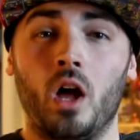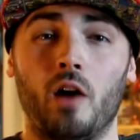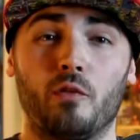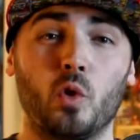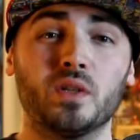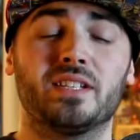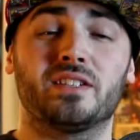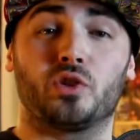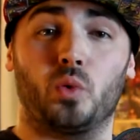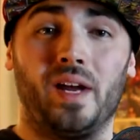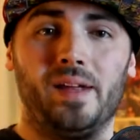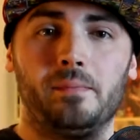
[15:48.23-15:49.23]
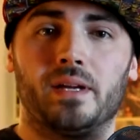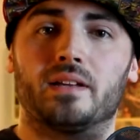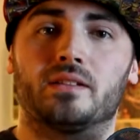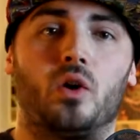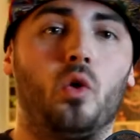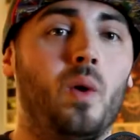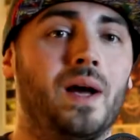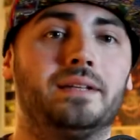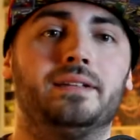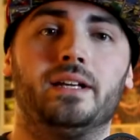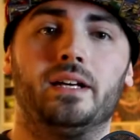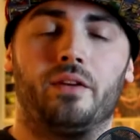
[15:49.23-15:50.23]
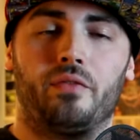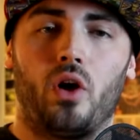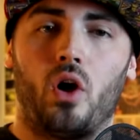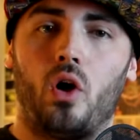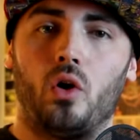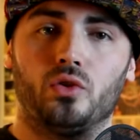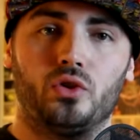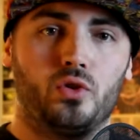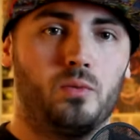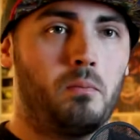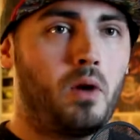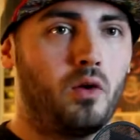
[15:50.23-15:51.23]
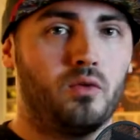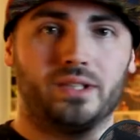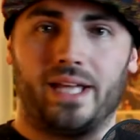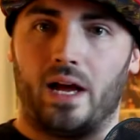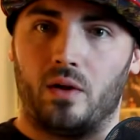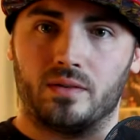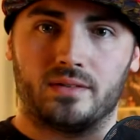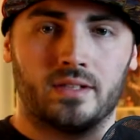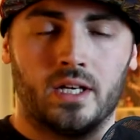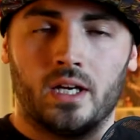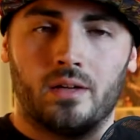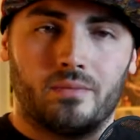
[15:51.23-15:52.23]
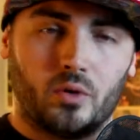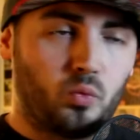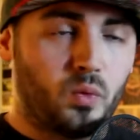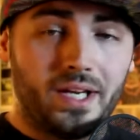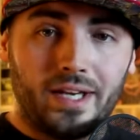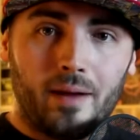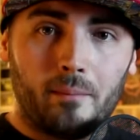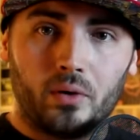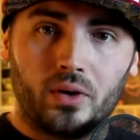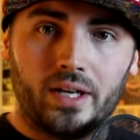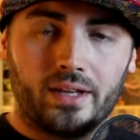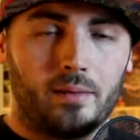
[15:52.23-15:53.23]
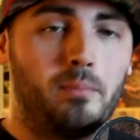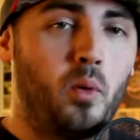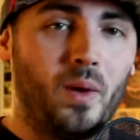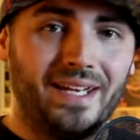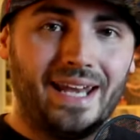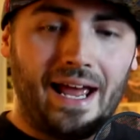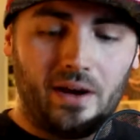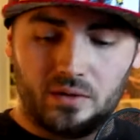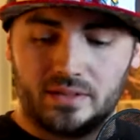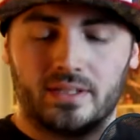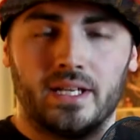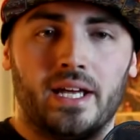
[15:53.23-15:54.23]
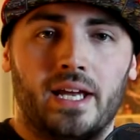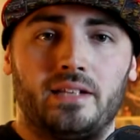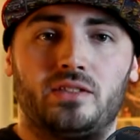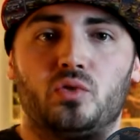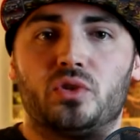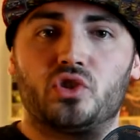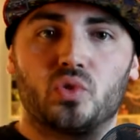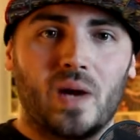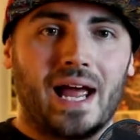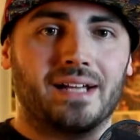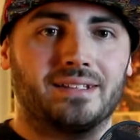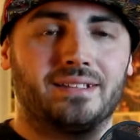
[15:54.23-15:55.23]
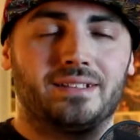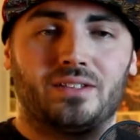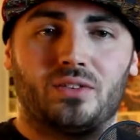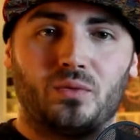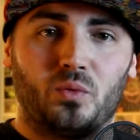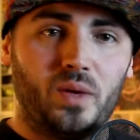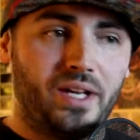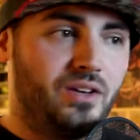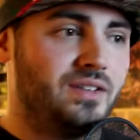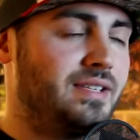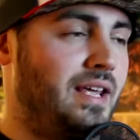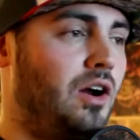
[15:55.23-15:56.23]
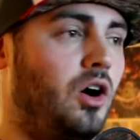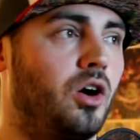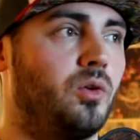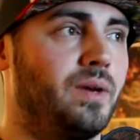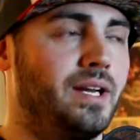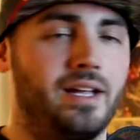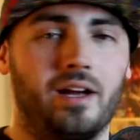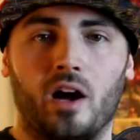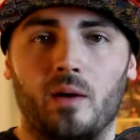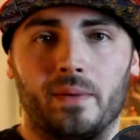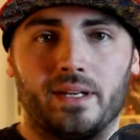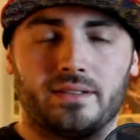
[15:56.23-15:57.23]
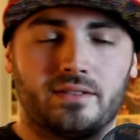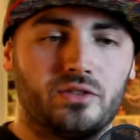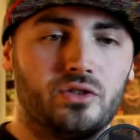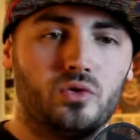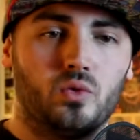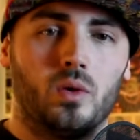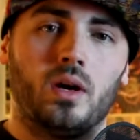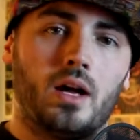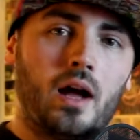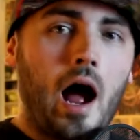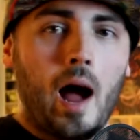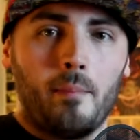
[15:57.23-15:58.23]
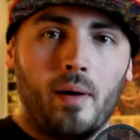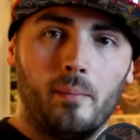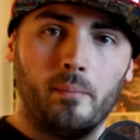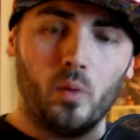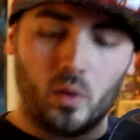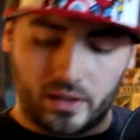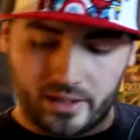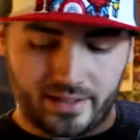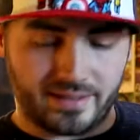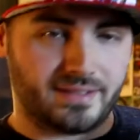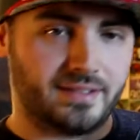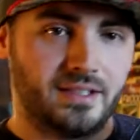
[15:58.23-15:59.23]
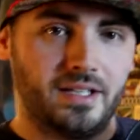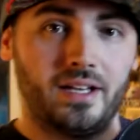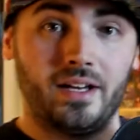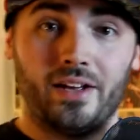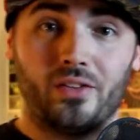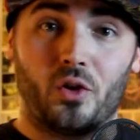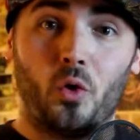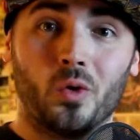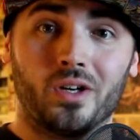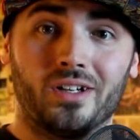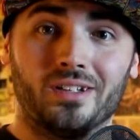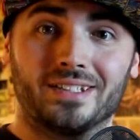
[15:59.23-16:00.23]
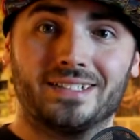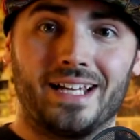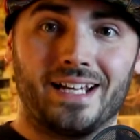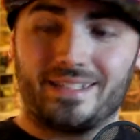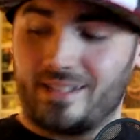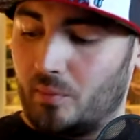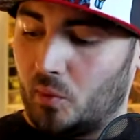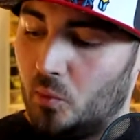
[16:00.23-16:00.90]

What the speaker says: Of course, it's great because the whole idea of the all new Marvel Nows, the renumbering, the point nows, is to attract readers and art reading comics to hop on board, because in the corner it looks like it's number